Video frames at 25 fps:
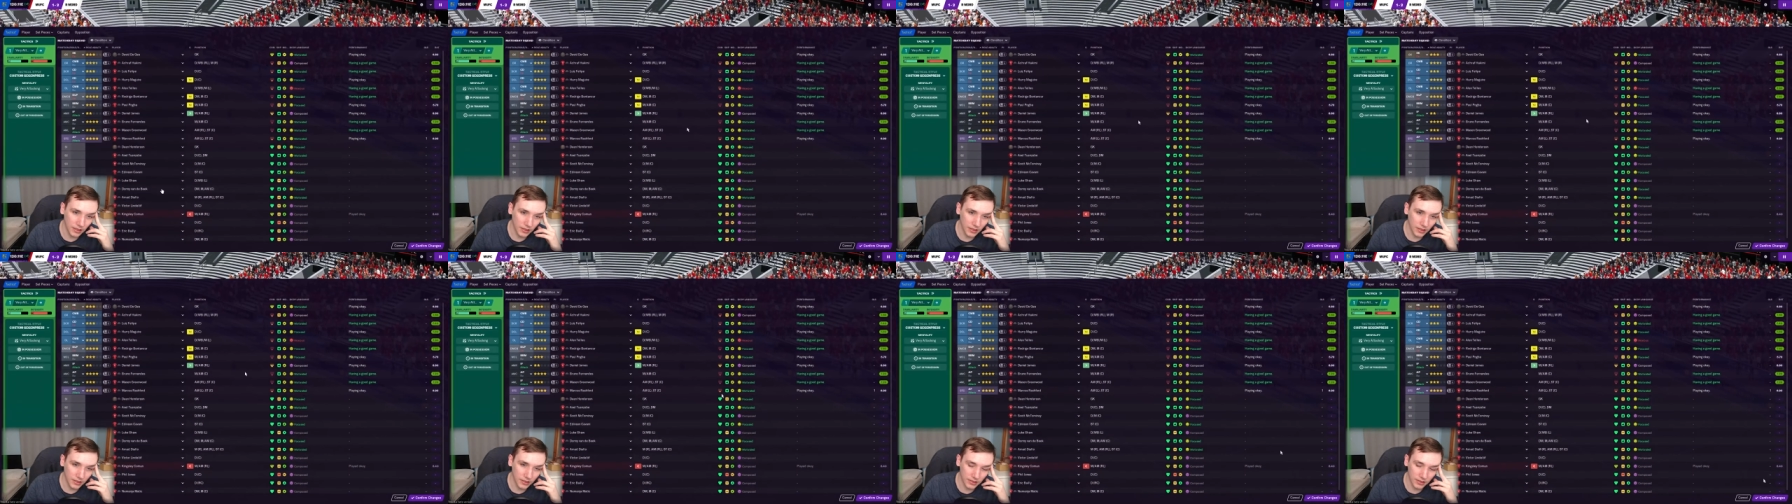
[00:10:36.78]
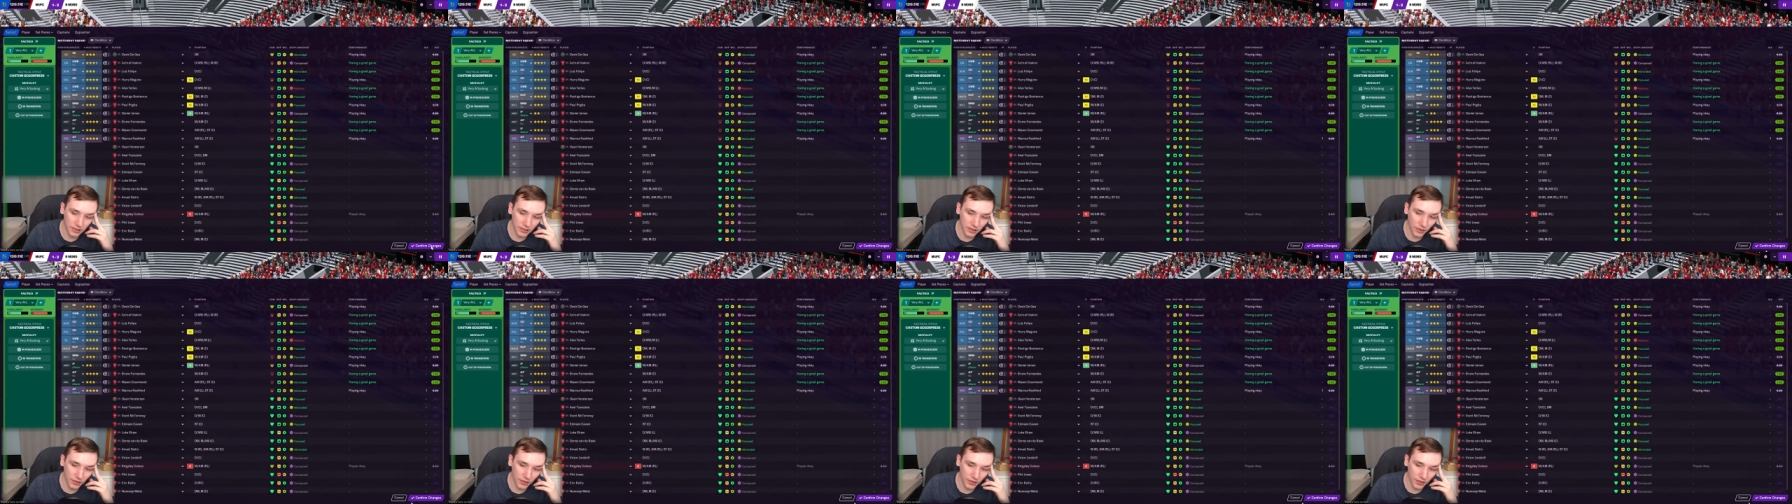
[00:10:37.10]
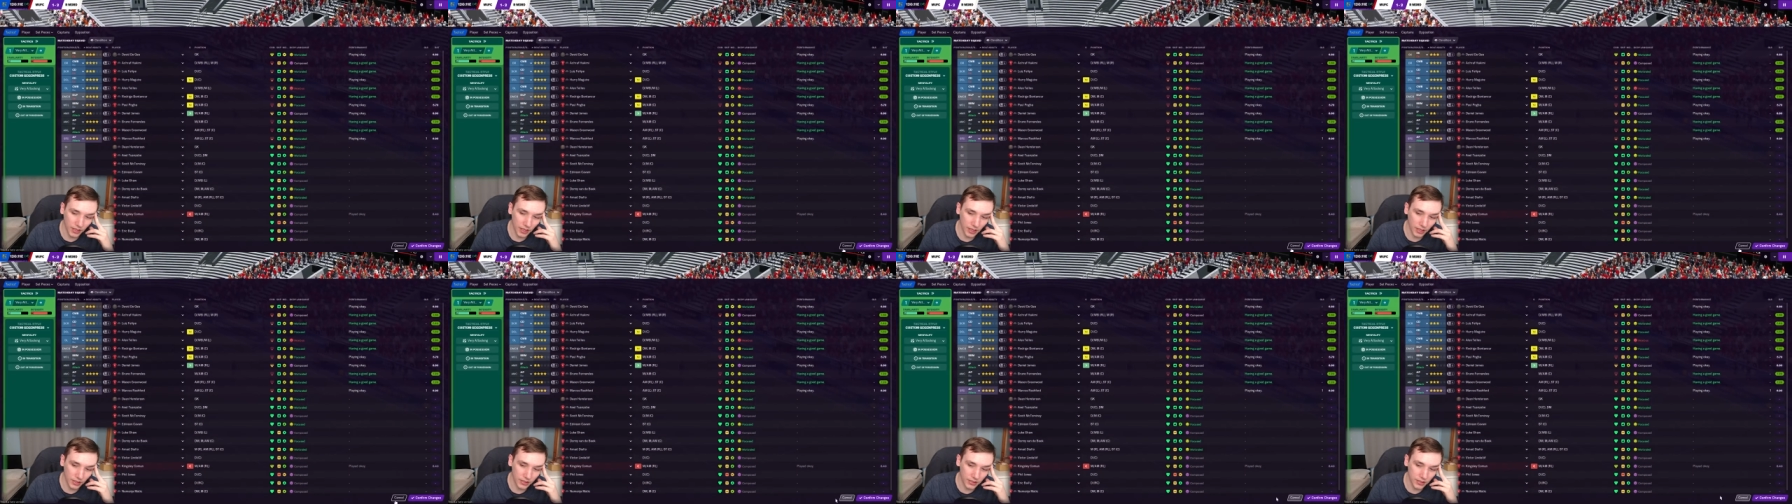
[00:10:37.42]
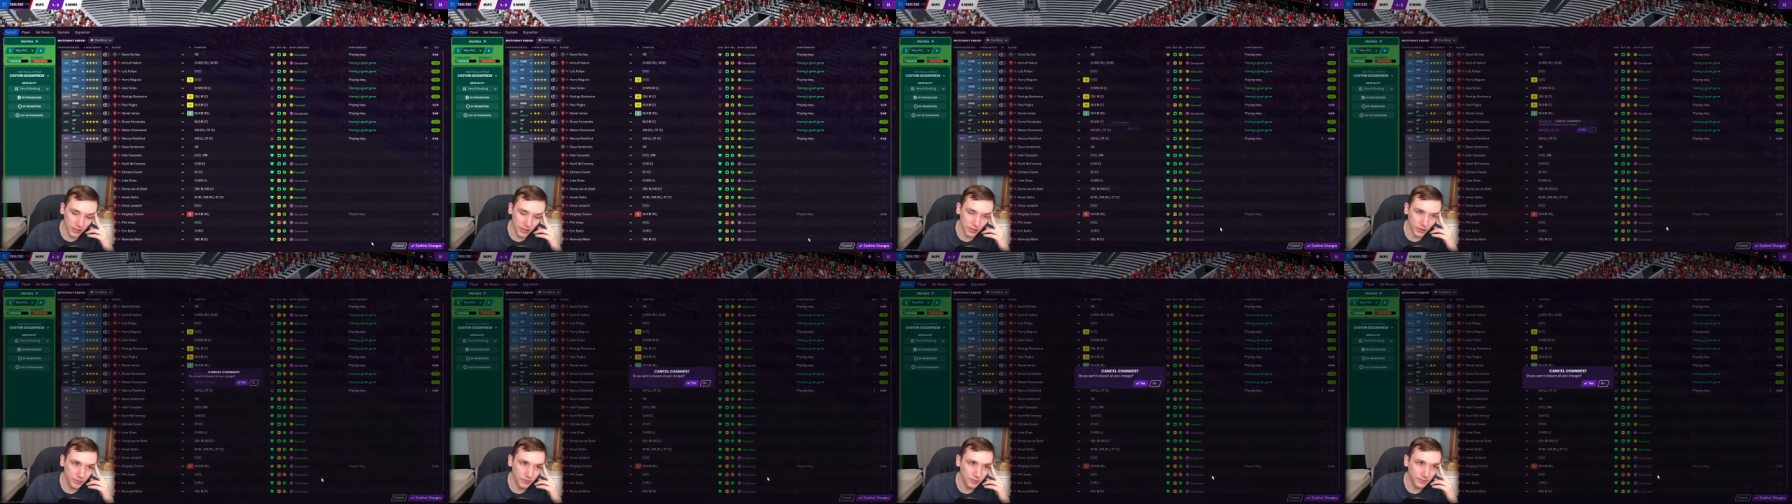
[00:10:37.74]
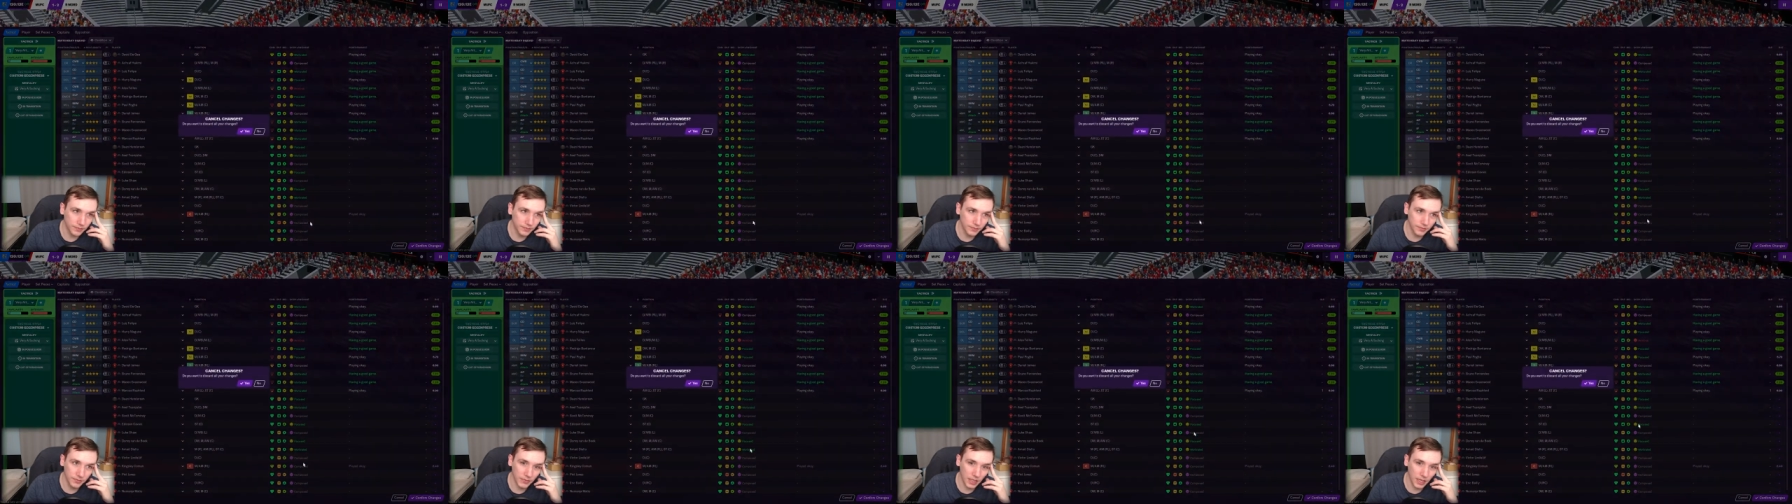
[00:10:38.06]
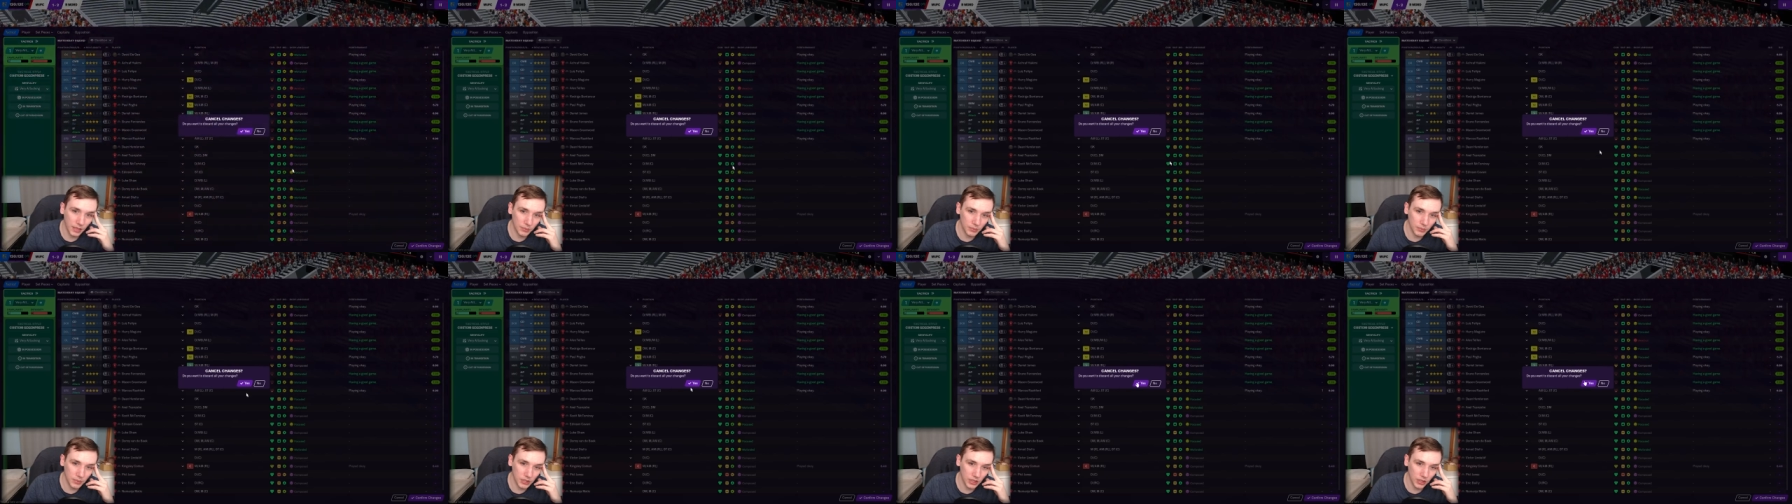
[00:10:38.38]
there's nothing I can do.
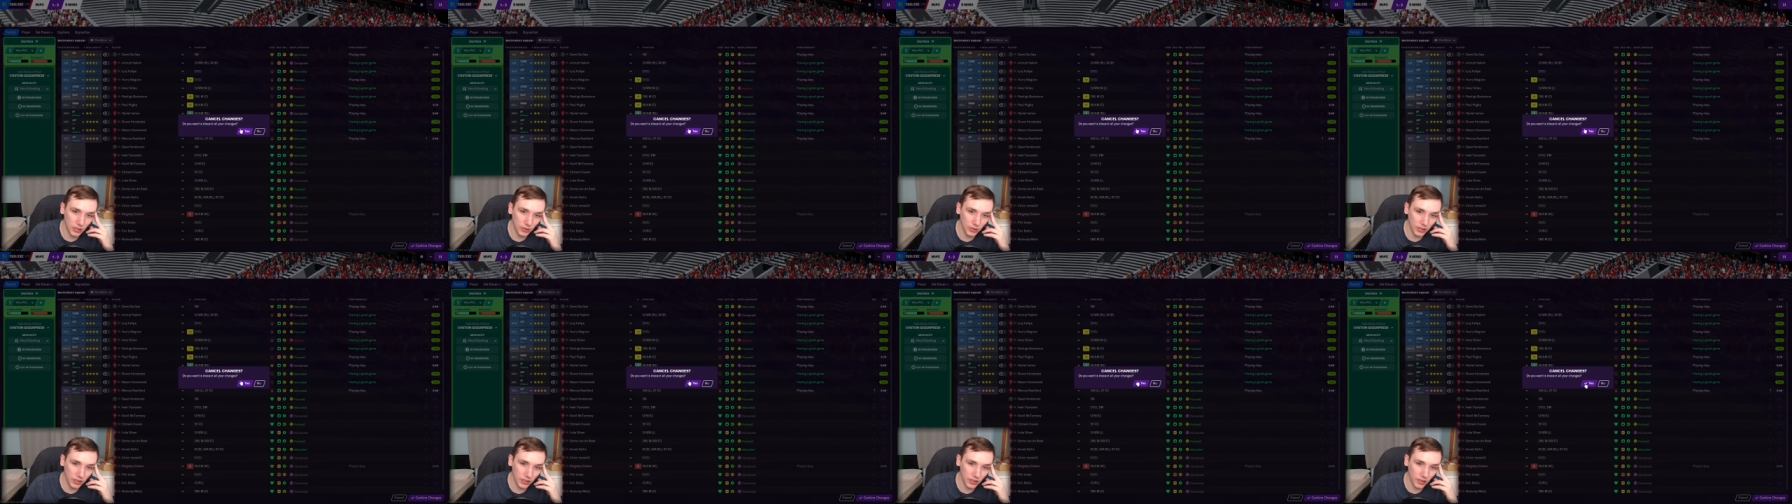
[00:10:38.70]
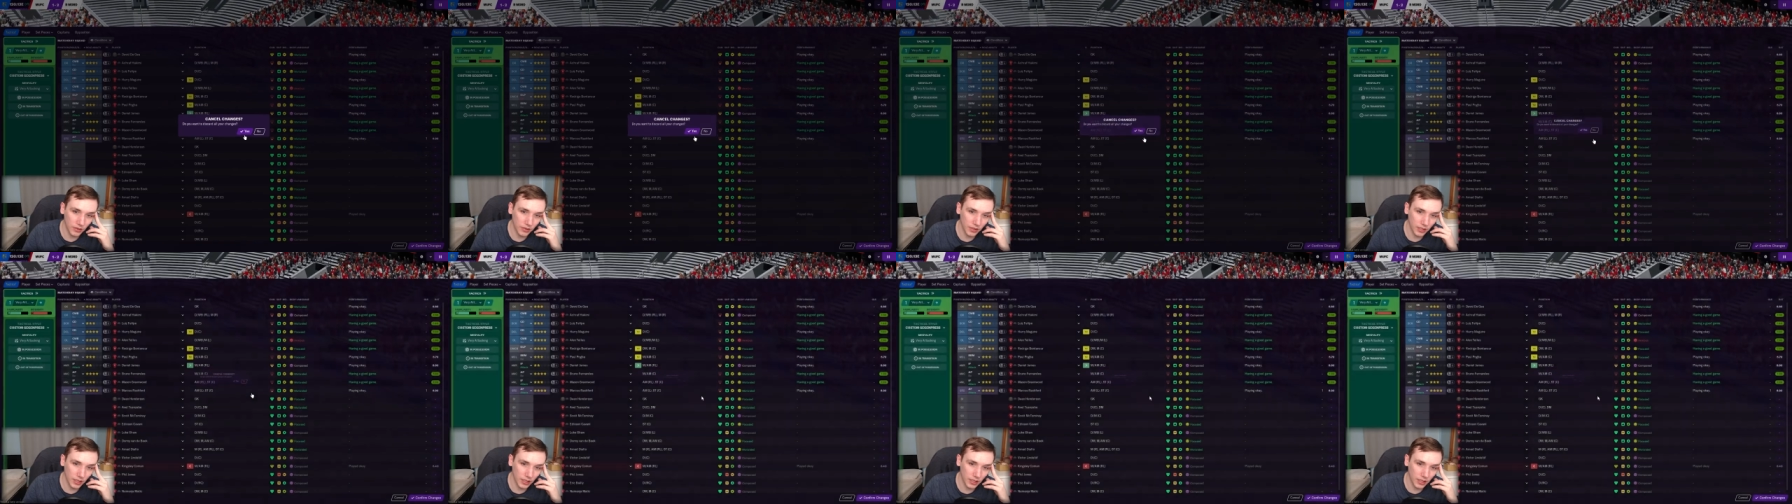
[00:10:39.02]
Absolutely nothing